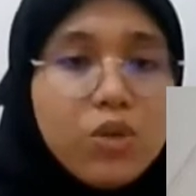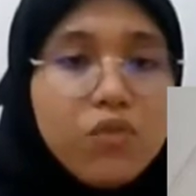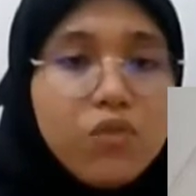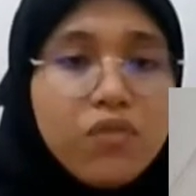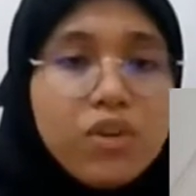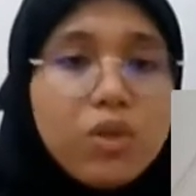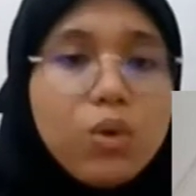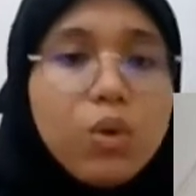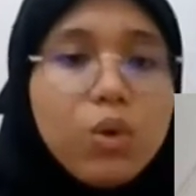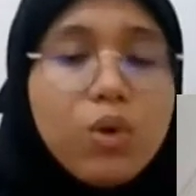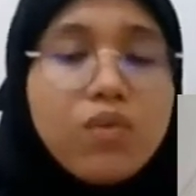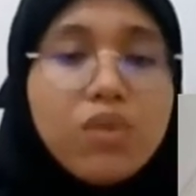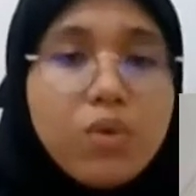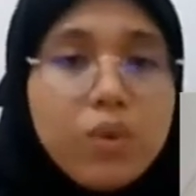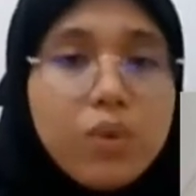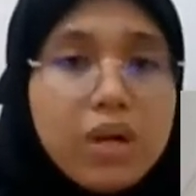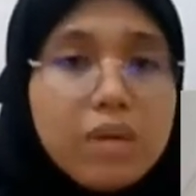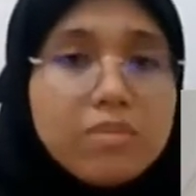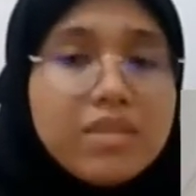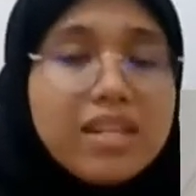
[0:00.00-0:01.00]
you feel
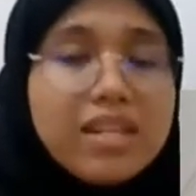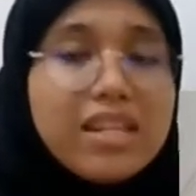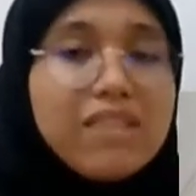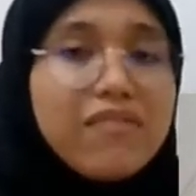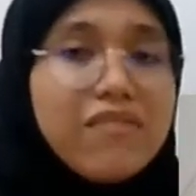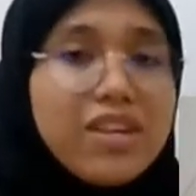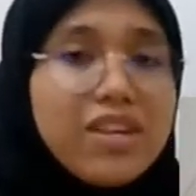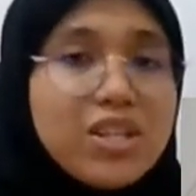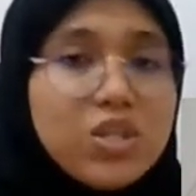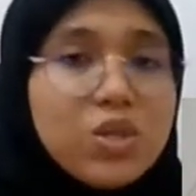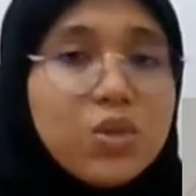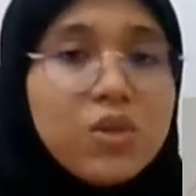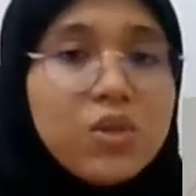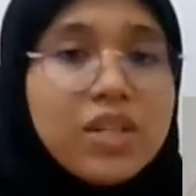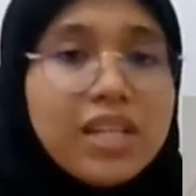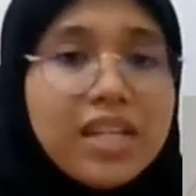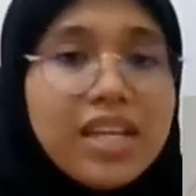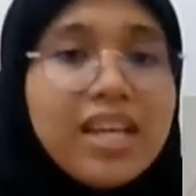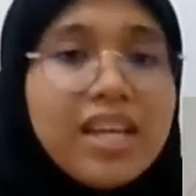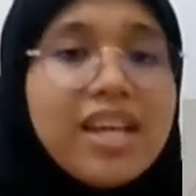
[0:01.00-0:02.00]
overwhelmed and
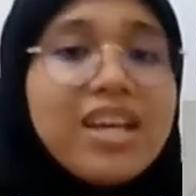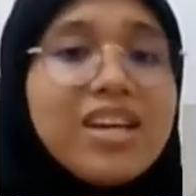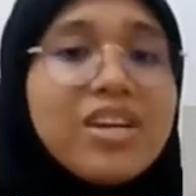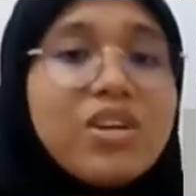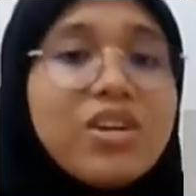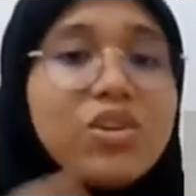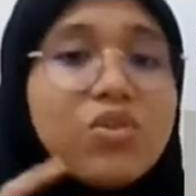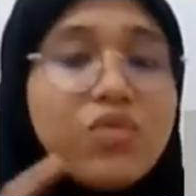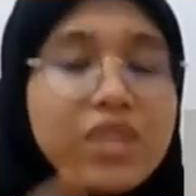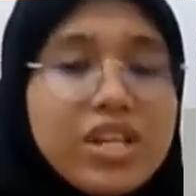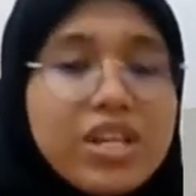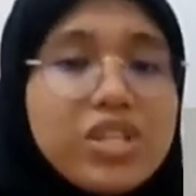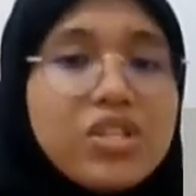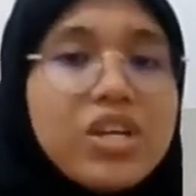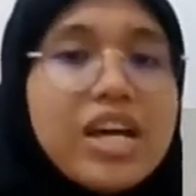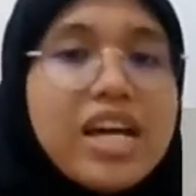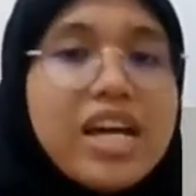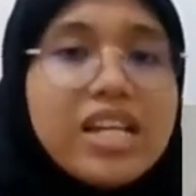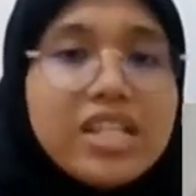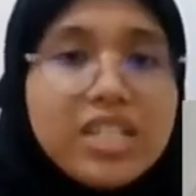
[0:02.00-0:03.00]
eventually drains
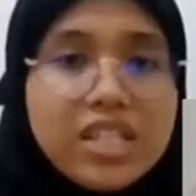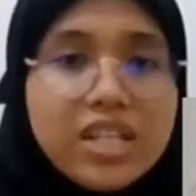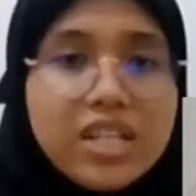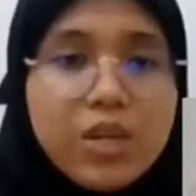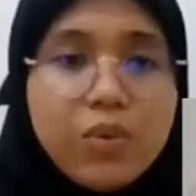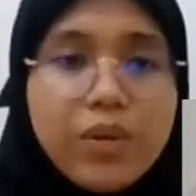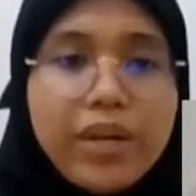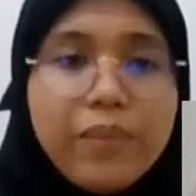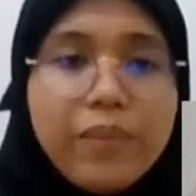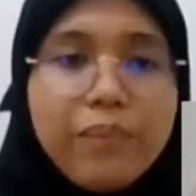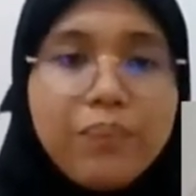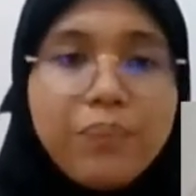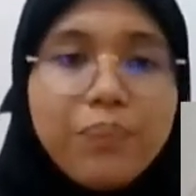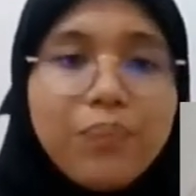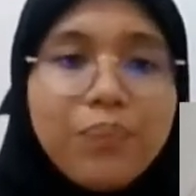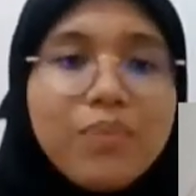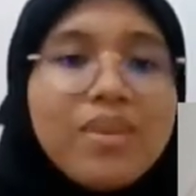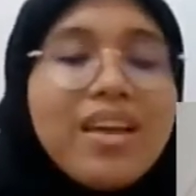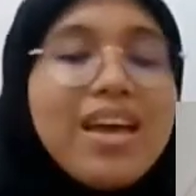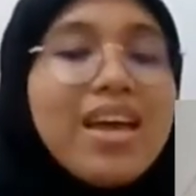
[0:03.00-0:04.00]
your energy away.
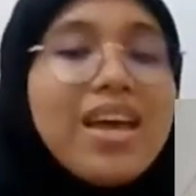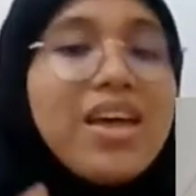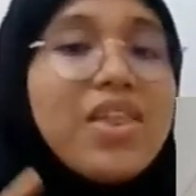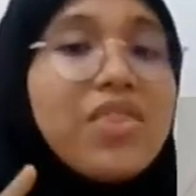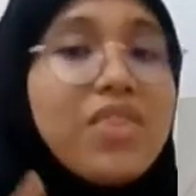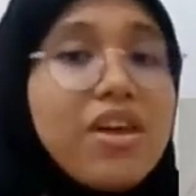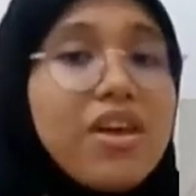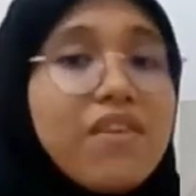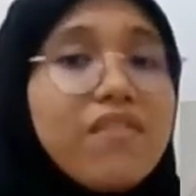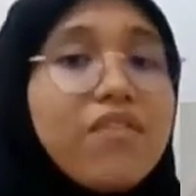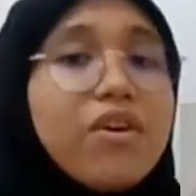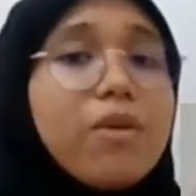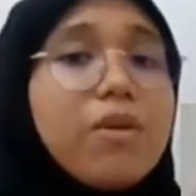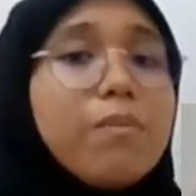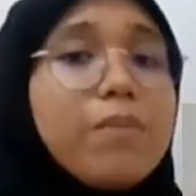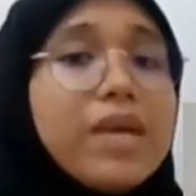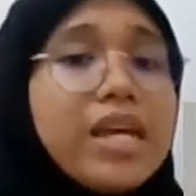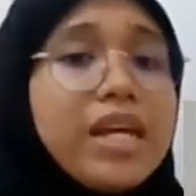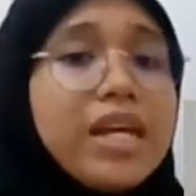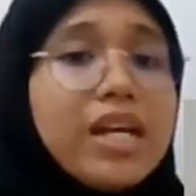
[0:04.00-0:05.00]
Therefore,
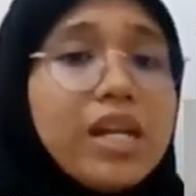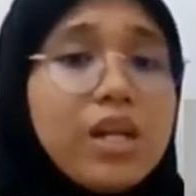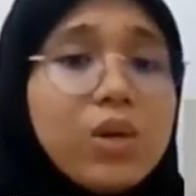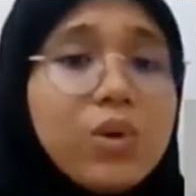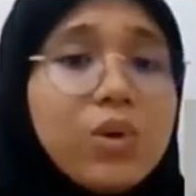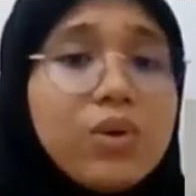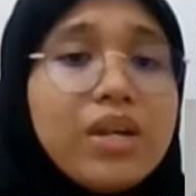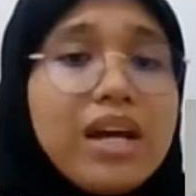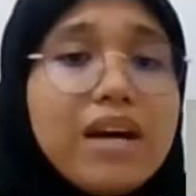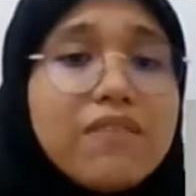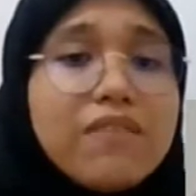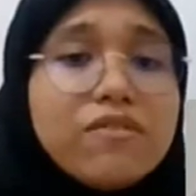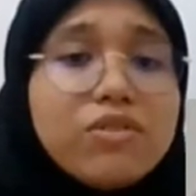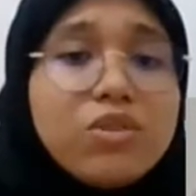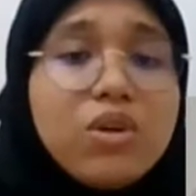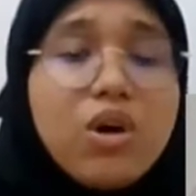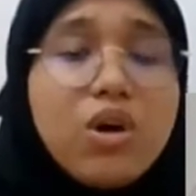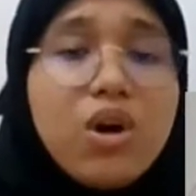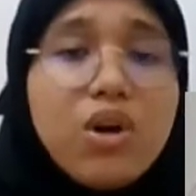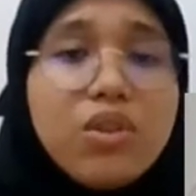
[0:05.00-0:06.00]
being alone
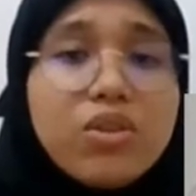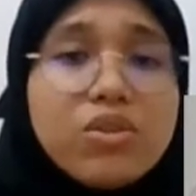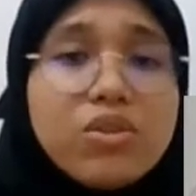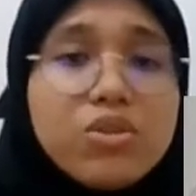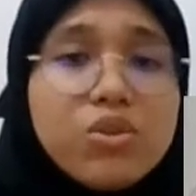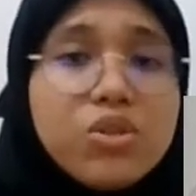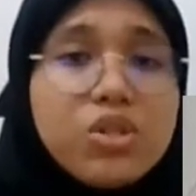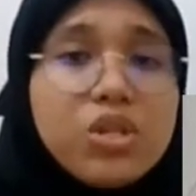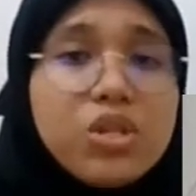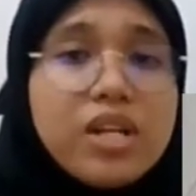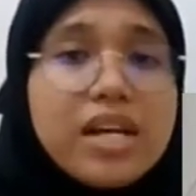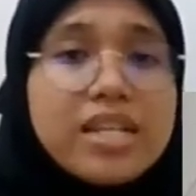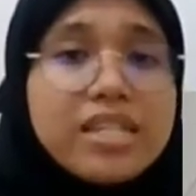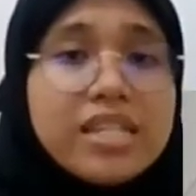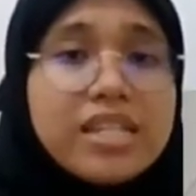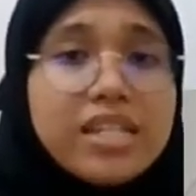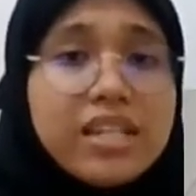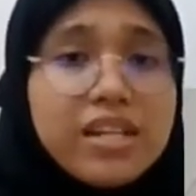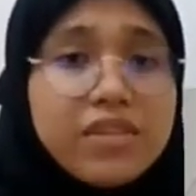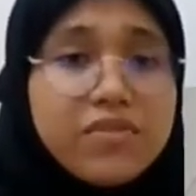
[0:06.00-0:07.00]
after all the
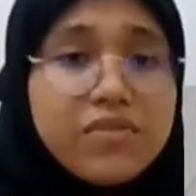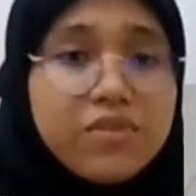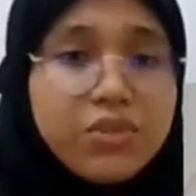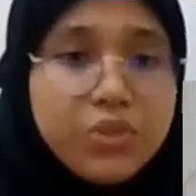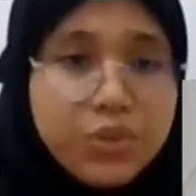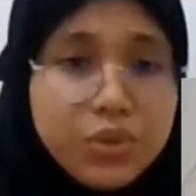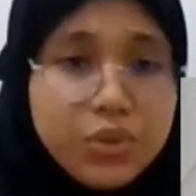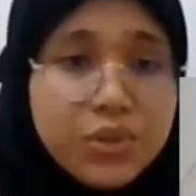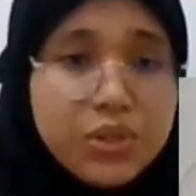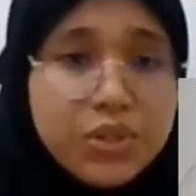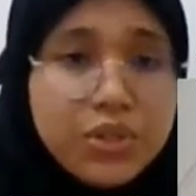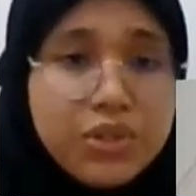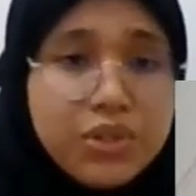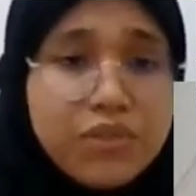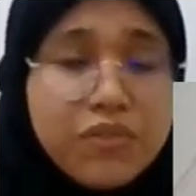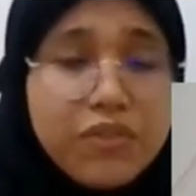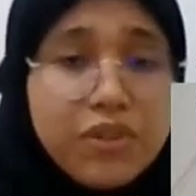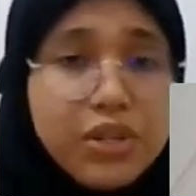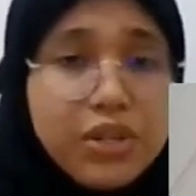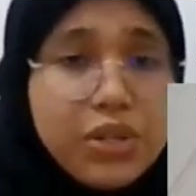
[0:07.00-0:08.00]
socializing is crucial
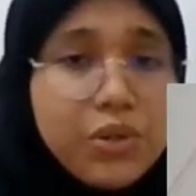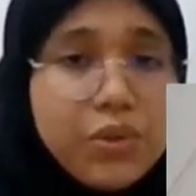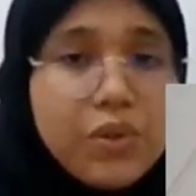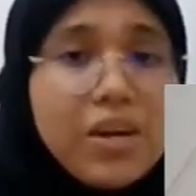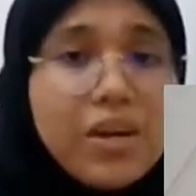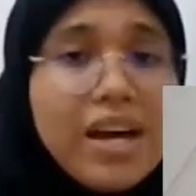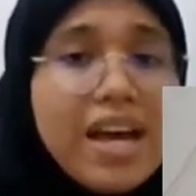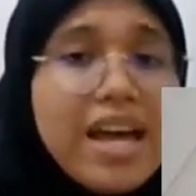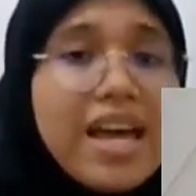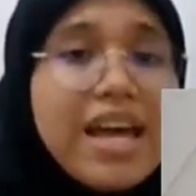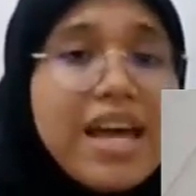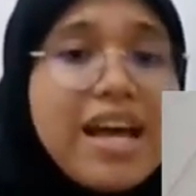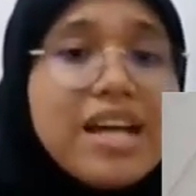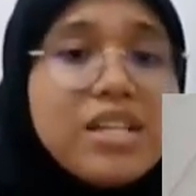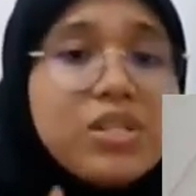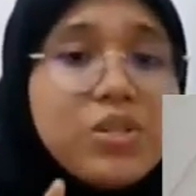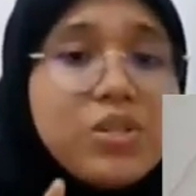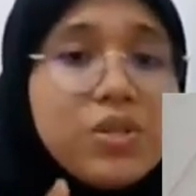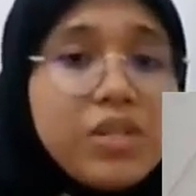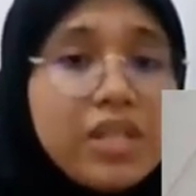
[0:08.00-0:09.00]
for you
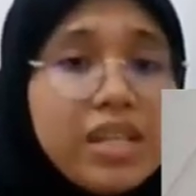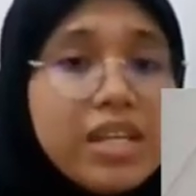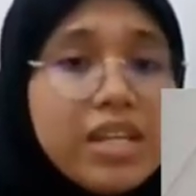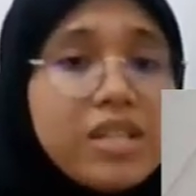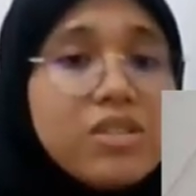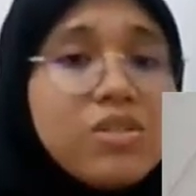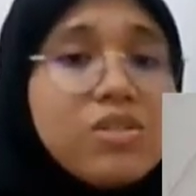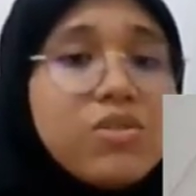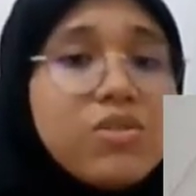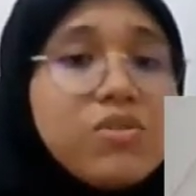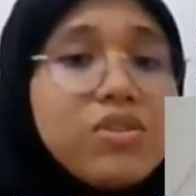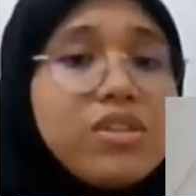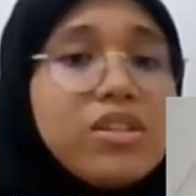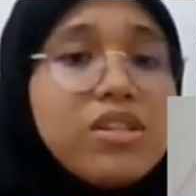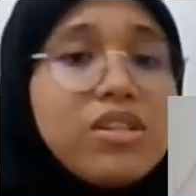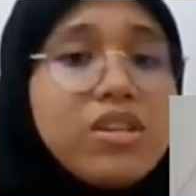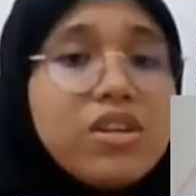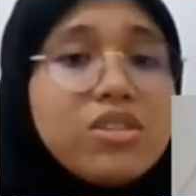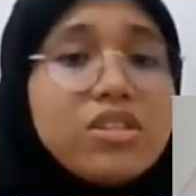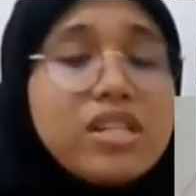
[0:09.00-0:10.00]
as you need to
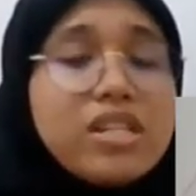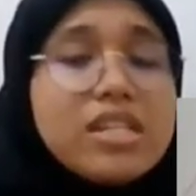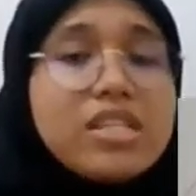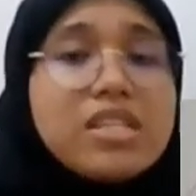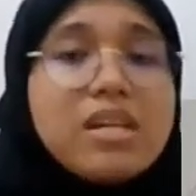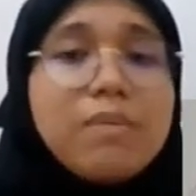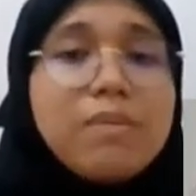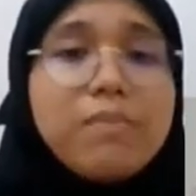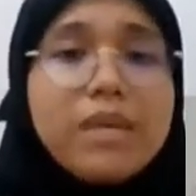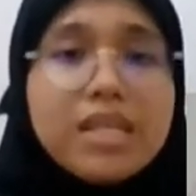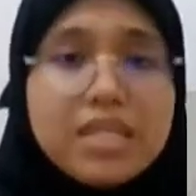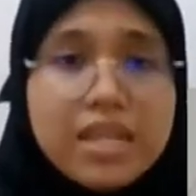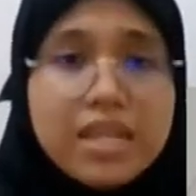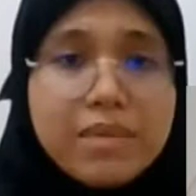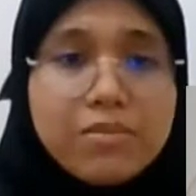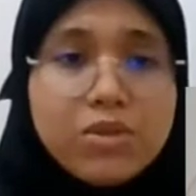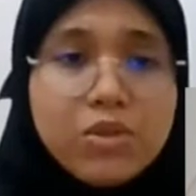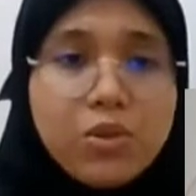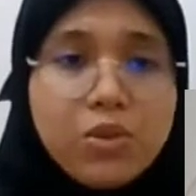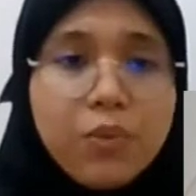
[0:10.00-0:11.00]
indulge in some me
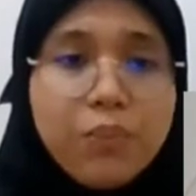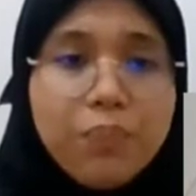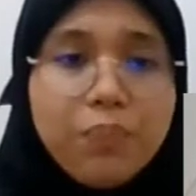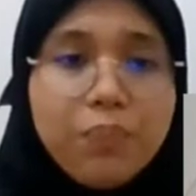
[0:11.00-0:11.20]
time too.